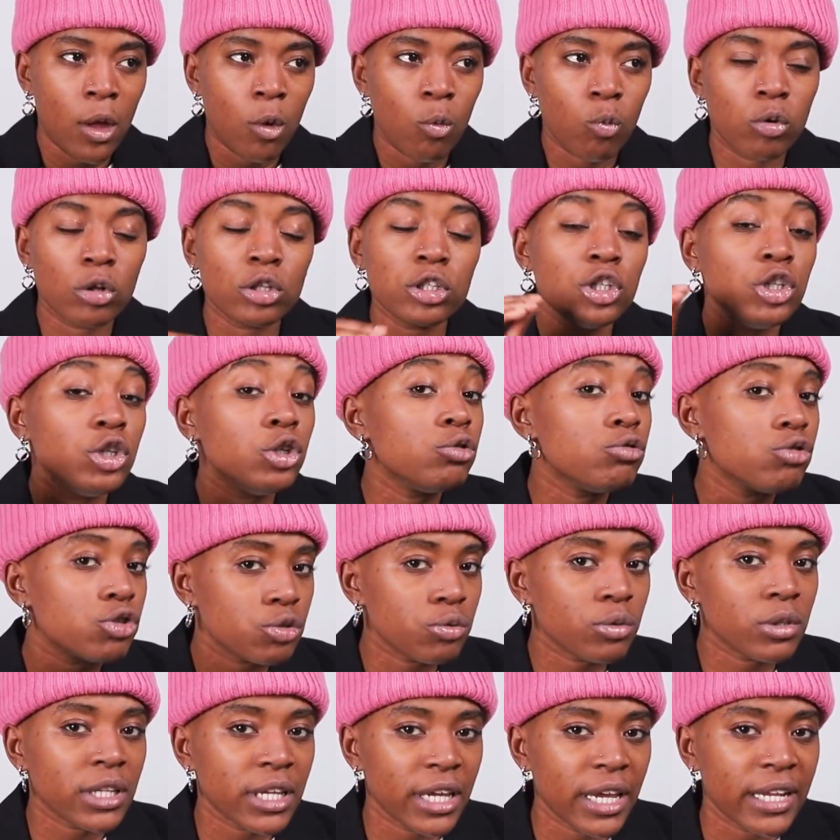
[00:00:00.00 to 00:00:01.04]
will
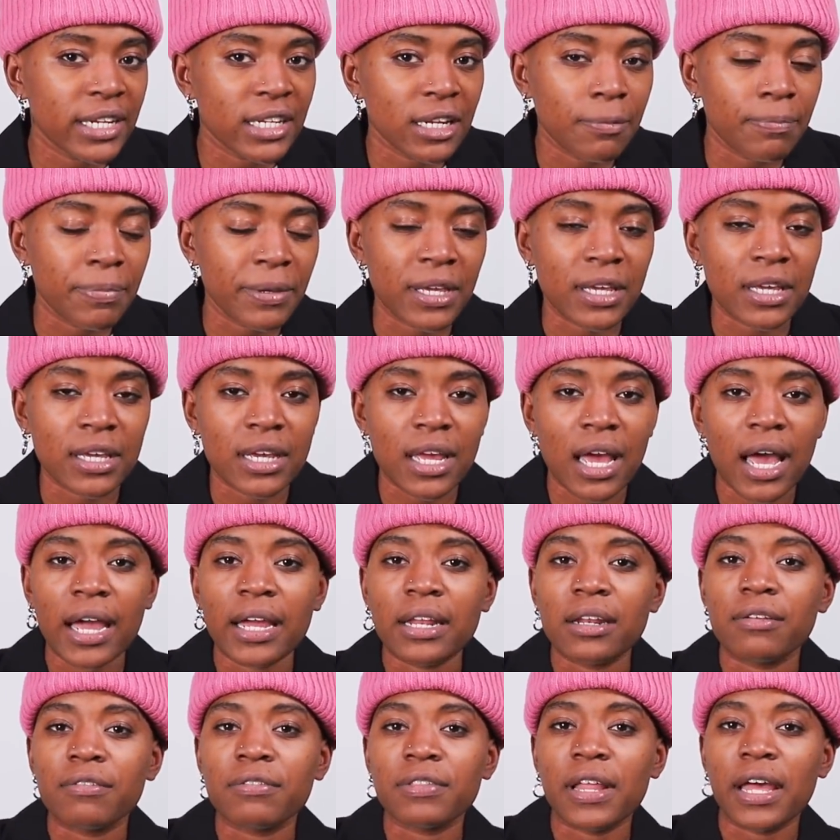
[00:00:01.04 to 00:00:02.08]
usually end up being kind of